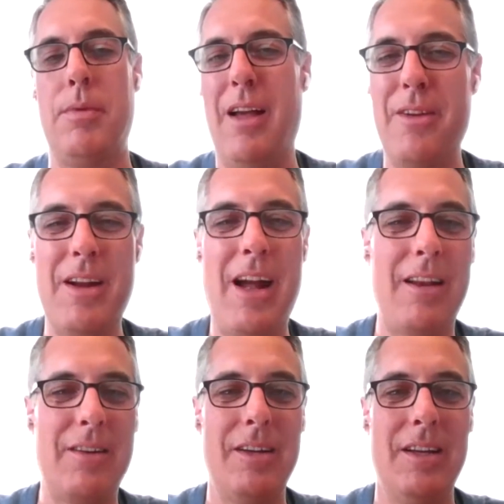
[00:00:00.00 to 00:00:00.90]
Now, they're
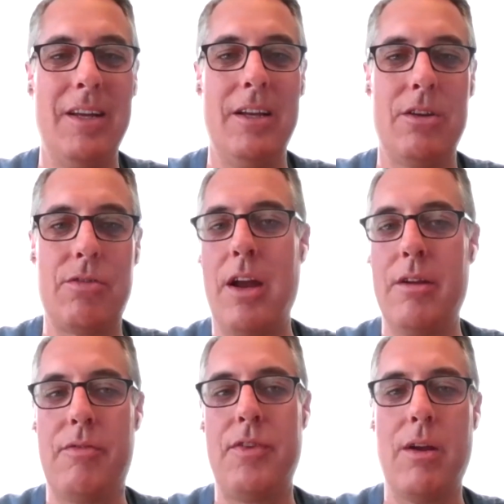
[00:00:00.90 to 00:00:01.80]
not trying
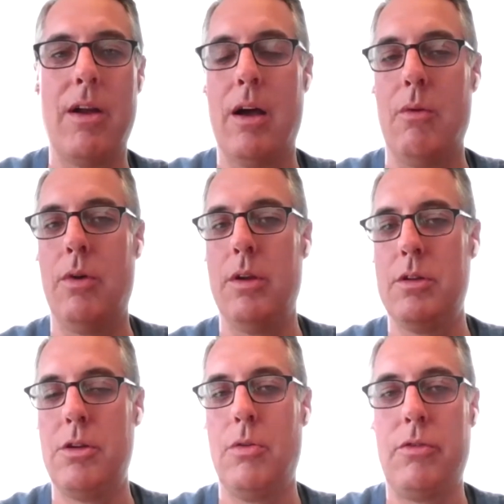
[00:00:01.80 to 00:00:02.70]
to figure out what
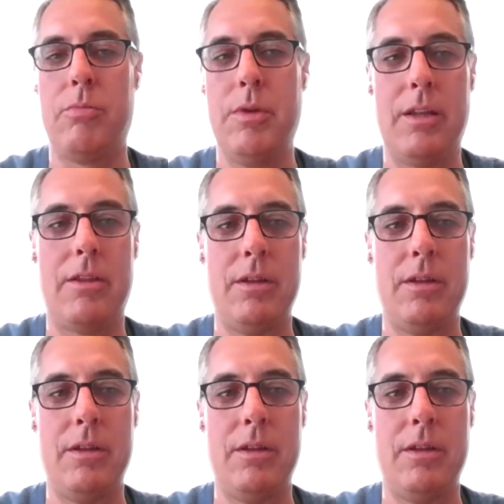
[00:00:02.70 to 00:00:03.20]
Joe Smith